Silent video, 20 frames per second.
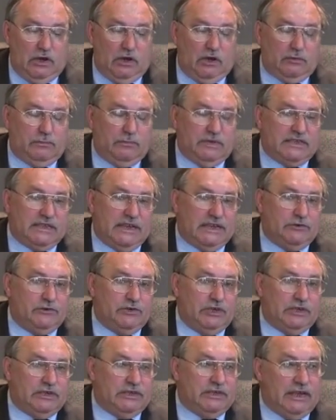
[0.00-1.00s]
on Miss
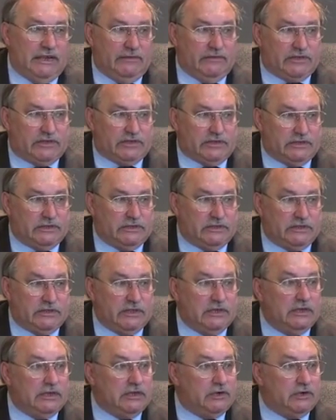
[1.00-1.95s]
Andrea Davison's